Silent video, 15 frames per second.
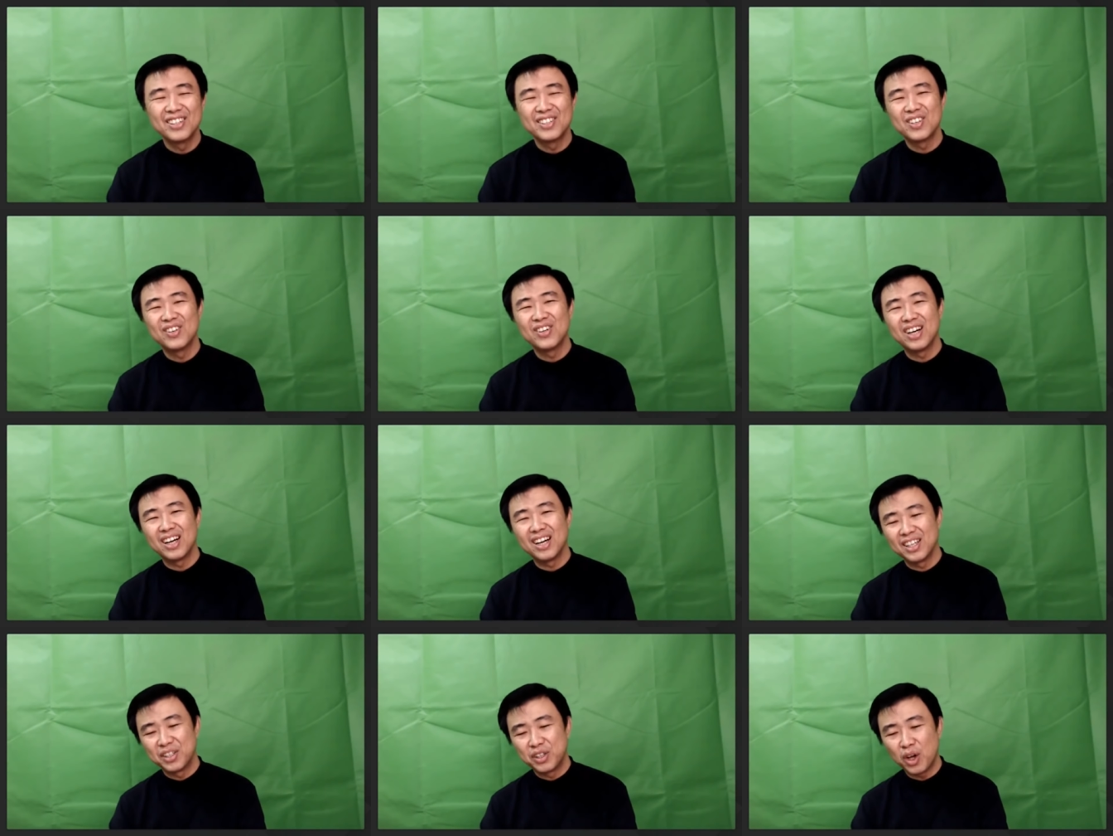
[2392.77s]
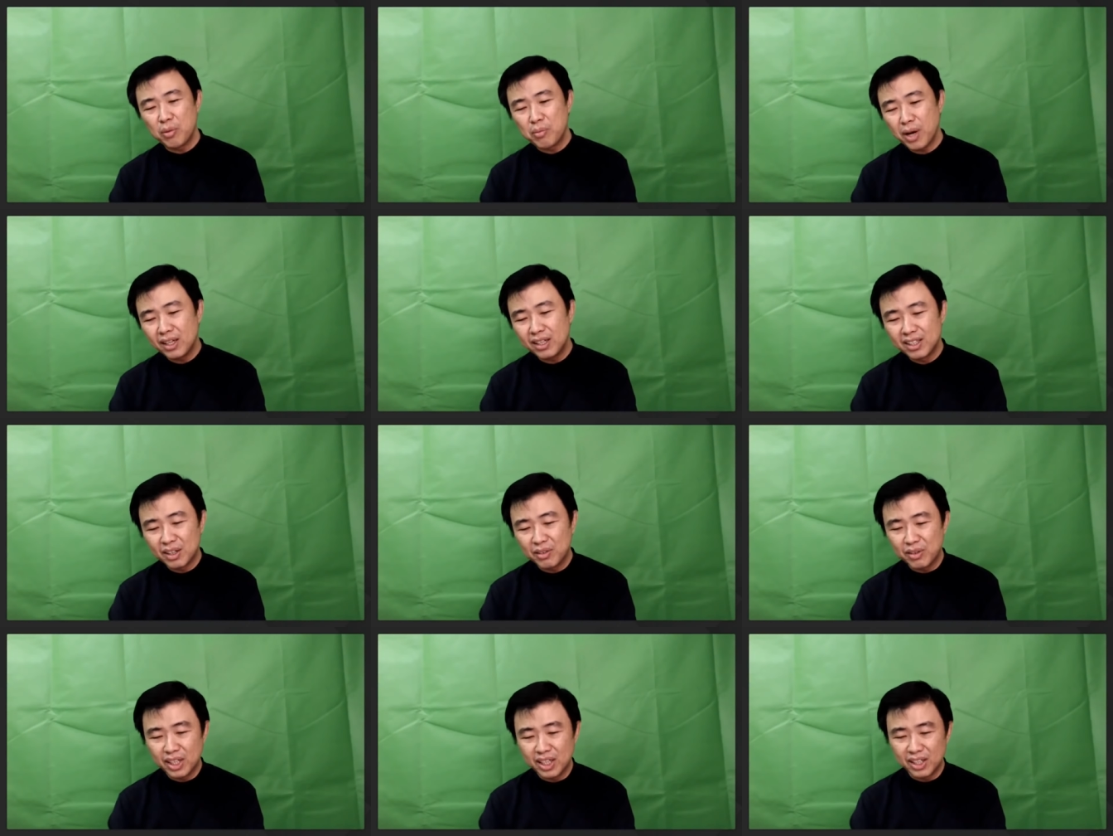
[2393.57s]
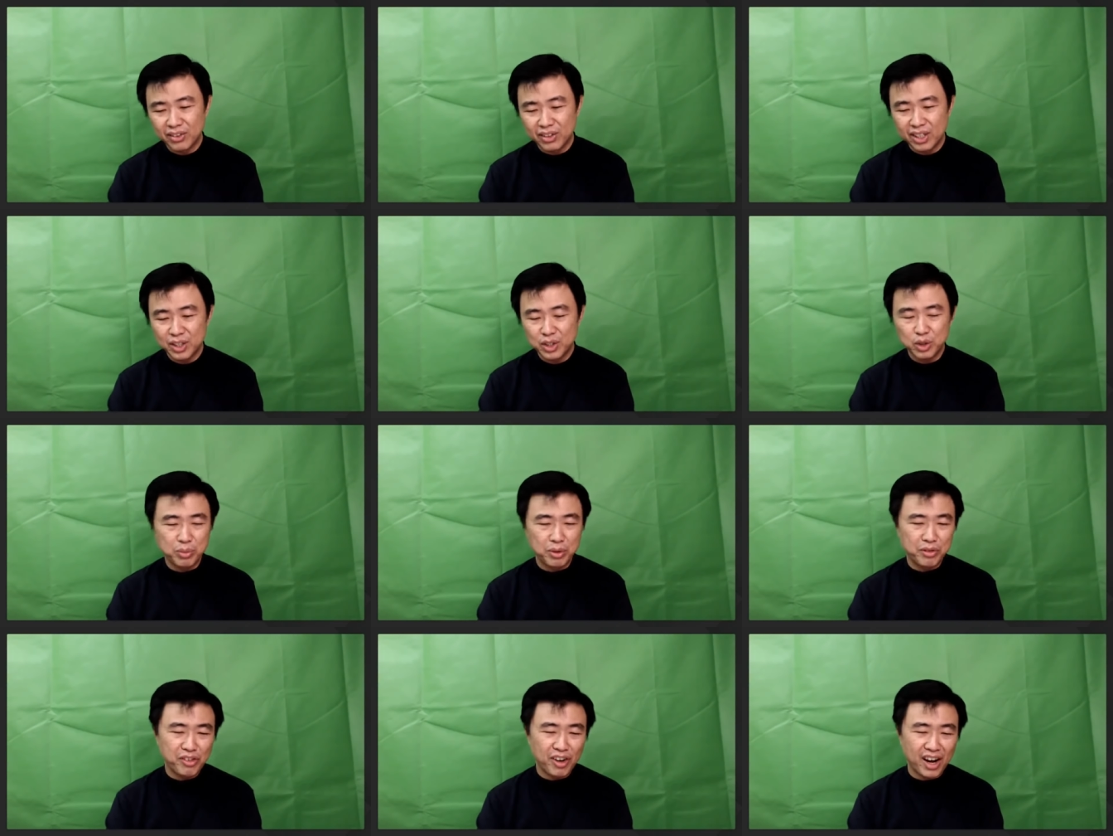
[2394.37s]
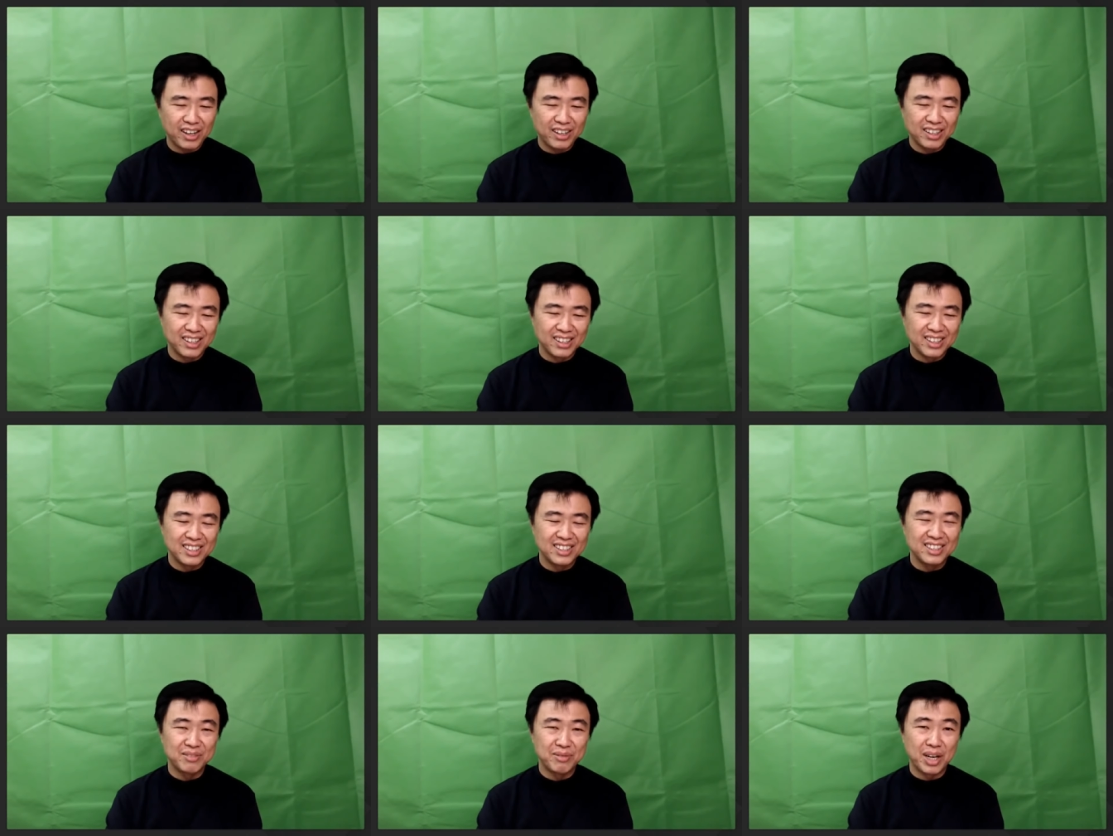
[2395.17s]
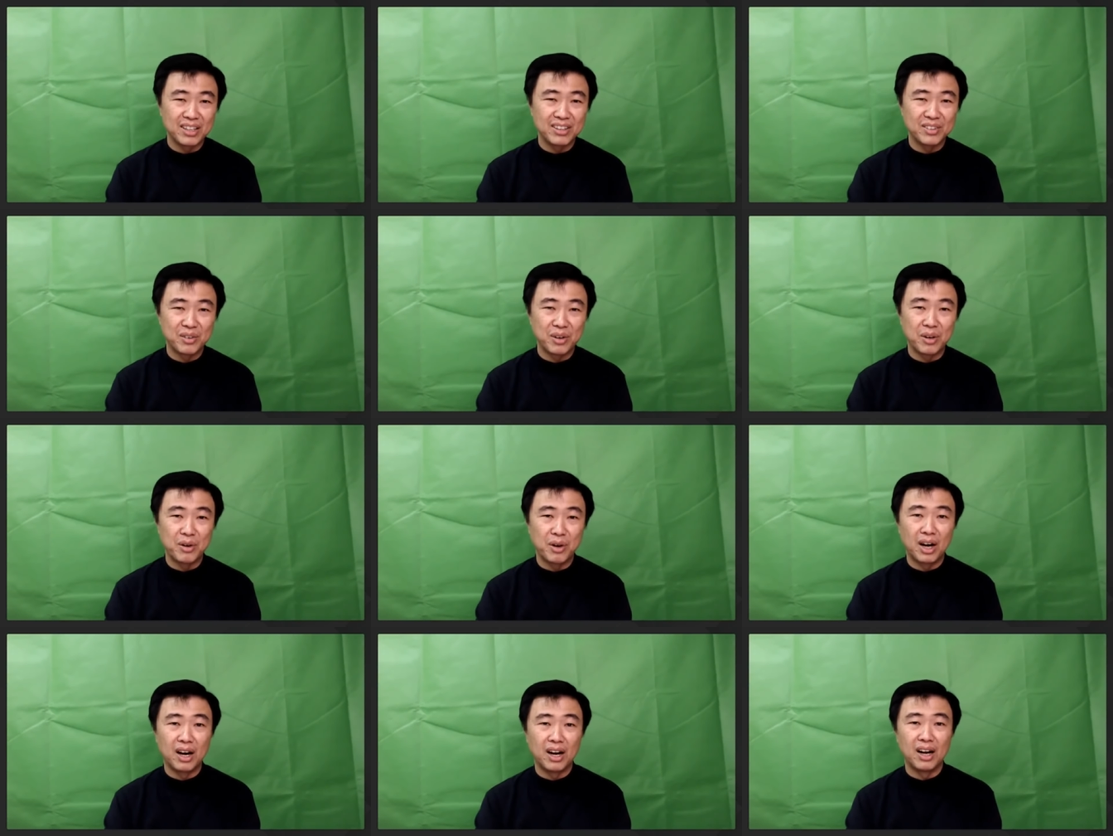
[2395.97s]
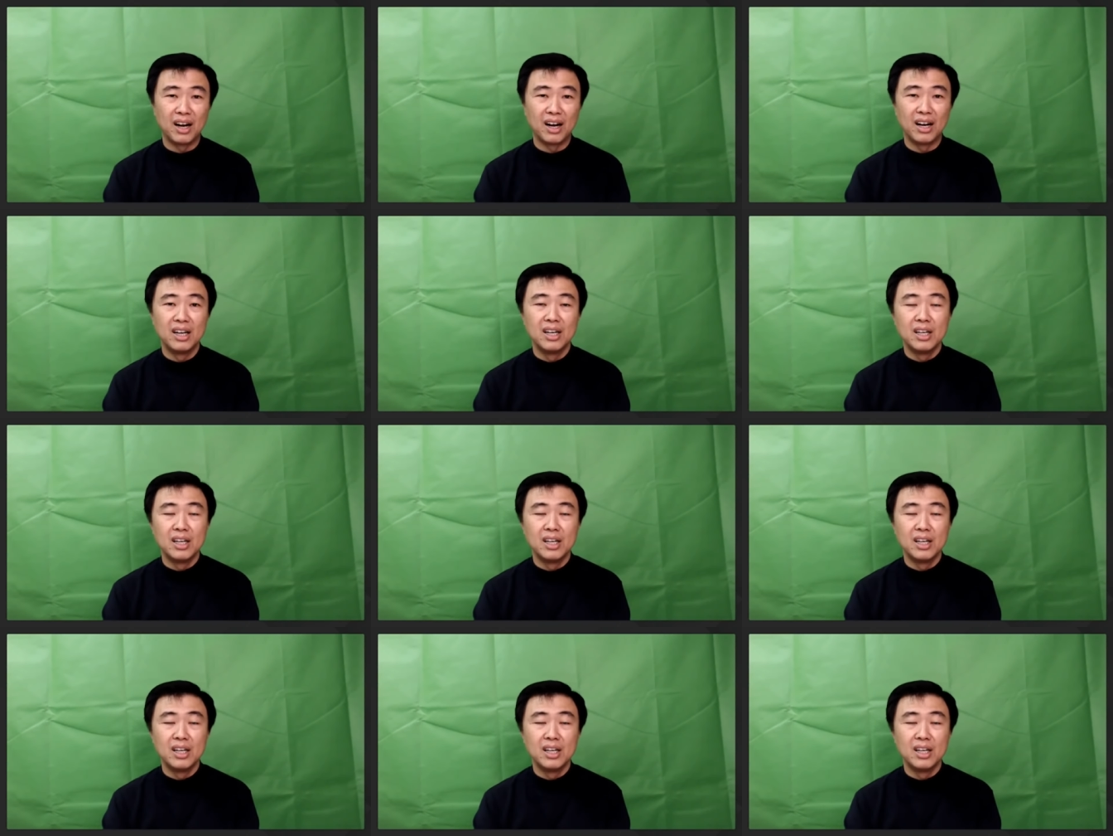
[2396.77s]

So uh, dogma in terms of career should be fine uh, this month, Uh,